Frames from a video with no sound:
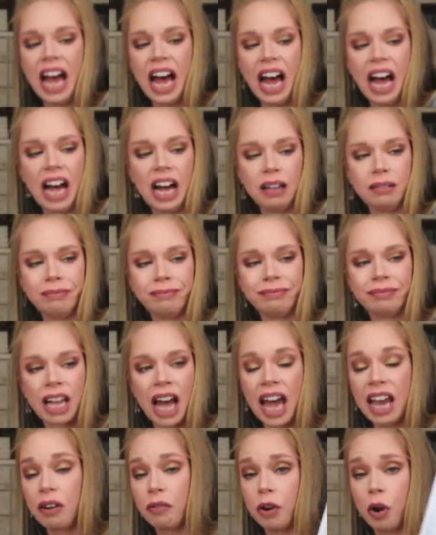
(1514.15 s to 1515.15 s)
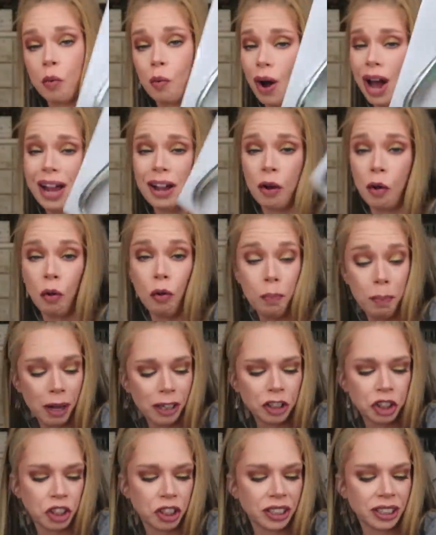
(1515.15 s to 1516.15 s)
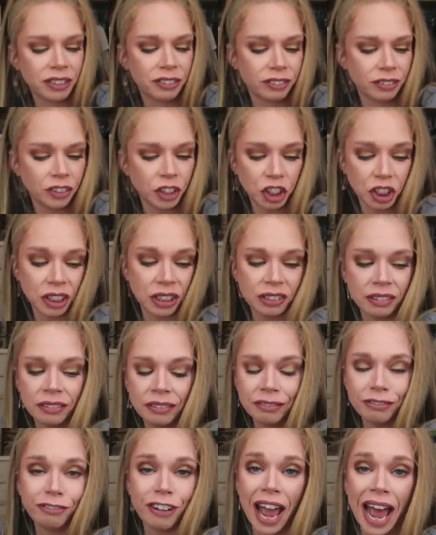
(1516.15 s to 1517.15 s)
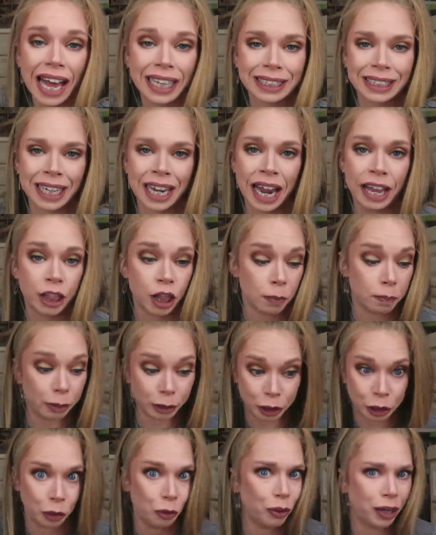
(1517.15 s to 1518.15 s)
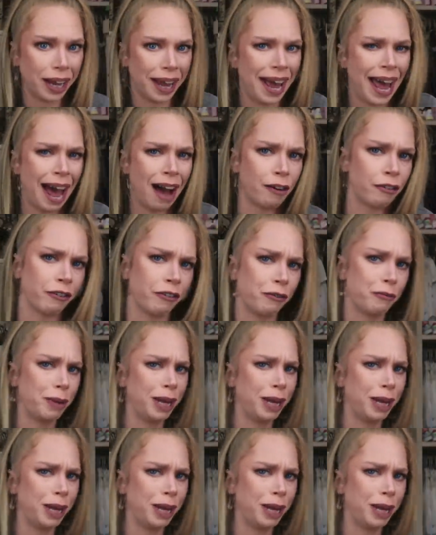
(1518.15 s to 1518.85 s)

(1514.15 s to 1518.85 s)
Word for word: Um, I don't know why hole punches just fascinate the bazooka out of